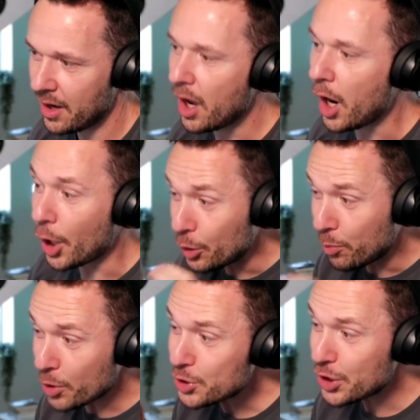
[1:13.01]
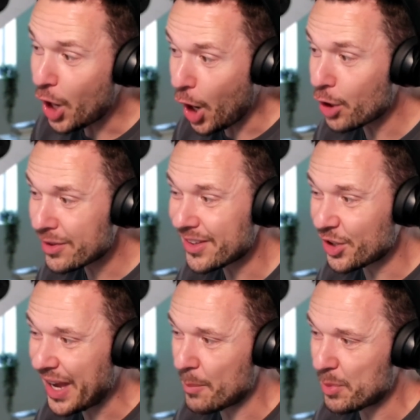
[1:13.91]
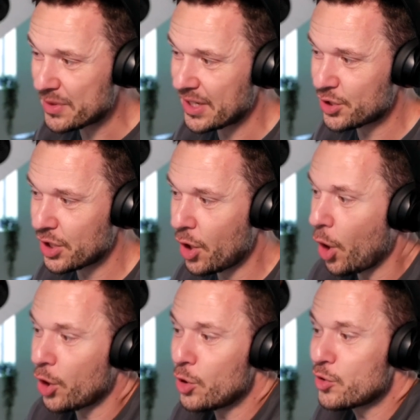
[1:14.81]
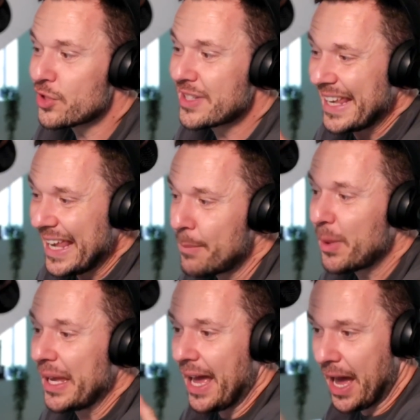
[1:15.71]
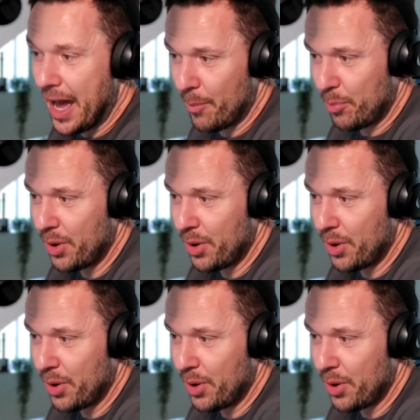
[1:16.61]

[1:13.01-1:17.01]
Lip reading: Are you pushing harder than your competition, or are you just keeping up?